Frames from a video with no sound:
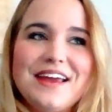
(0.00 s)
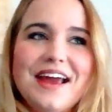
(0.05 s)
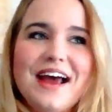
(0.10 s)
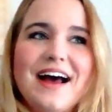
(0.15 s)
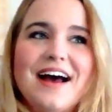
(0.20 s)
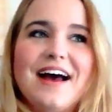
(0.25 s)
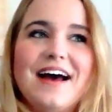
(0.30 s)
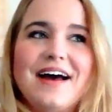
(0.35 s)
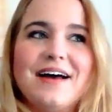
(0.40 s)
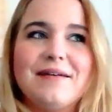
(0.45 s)

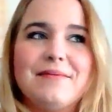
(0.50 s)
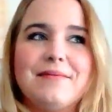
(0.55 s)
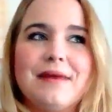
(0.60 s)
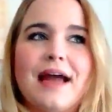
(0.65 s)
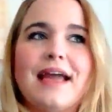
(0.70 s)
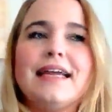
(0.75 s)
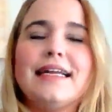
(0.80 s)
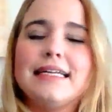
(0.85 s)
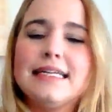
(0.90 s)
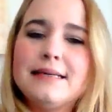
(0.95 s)
I
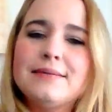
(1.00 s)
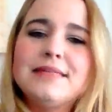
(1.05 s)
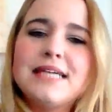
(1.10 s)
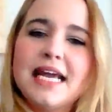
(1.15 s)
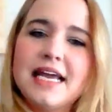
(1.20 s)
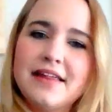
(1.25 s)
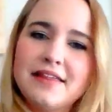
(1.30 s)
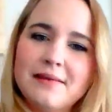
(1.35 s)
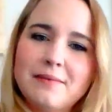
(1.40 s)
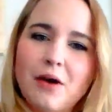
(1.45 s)
ended up
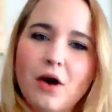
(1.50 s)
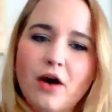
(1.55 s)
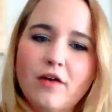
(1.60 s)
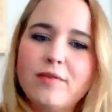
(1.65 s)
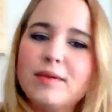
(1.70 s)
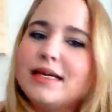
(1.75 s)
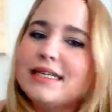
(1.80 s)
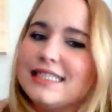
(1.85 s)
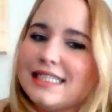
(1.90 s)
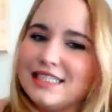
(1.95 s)
taking them off
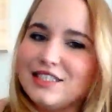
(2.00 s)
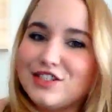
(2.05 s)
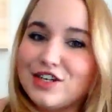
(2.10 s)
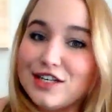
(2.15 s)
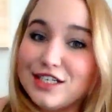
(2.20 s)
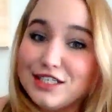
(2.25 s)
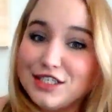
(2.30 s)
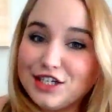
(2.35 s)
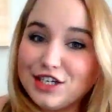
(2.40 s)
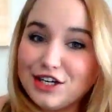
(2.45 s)
because they
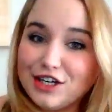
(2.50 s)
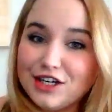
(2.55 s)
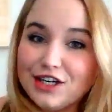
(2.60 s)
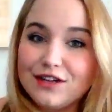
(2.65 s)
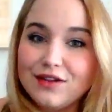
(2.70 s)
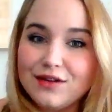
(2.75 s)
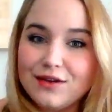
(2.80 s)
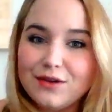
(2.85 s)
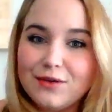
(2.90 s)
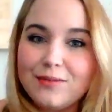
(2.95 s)
started to hurt a
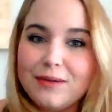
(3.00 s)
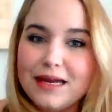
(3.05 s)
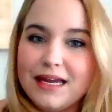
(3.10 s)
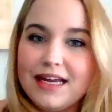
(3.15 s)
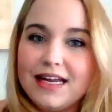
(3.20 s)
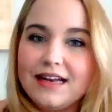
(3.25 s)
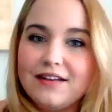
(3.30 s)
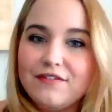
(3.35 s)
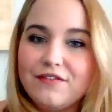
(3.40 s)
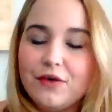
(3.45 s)
little bit
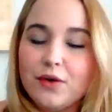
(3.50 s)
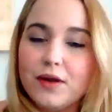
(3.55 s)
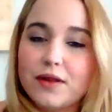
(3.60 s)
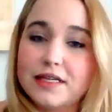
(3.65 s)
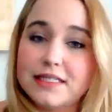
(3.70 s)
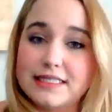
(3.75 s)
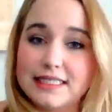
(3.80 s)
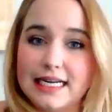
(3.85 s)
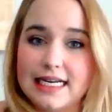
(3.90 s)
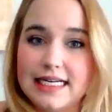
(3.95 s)
for the
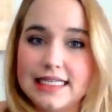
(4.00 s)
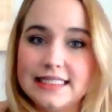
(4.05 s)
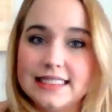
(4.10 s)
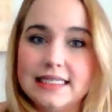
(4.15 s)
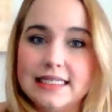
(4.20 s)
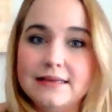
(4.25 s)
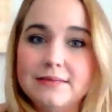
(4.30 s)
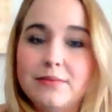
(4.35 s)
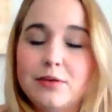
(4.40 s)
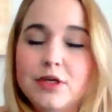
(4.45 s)
state
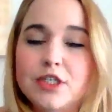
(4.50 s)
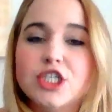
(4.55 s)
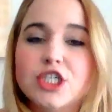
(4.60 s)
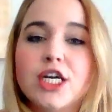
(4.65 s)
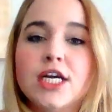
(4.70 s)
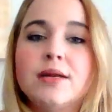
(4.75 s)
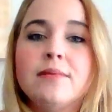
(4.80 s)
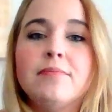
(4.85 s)
exam portion,